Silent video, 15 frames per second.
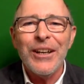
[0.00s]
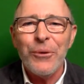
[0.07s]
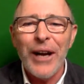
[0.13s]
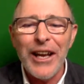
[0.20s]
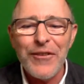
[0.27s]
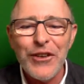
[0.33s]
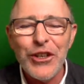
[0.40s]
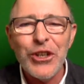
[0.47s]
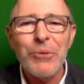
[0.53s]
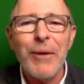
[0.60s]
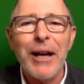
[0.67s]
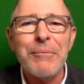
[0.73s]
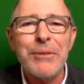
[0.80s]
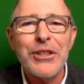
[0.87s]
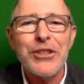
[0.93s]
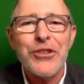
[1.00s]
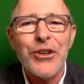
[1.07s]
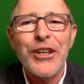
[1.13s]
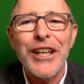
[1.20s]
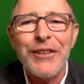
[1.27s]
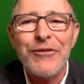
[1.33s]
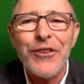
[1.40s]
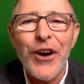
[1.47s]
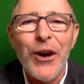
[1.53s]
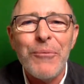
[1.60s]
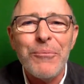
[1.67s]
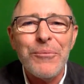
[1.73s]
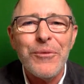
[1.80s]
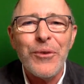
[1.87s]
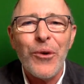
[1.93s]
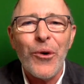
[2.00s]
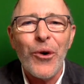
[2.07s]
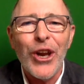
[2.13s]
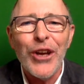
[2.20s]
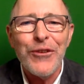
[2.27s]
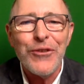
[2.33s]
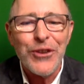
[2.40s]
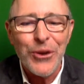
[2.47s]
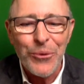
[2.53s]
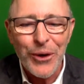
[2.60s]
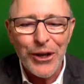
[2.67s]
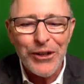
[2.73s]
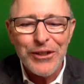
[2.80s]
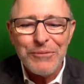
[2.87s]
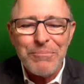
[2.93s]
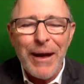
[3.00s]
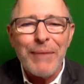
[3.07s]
wherever you might be joining from all over the world.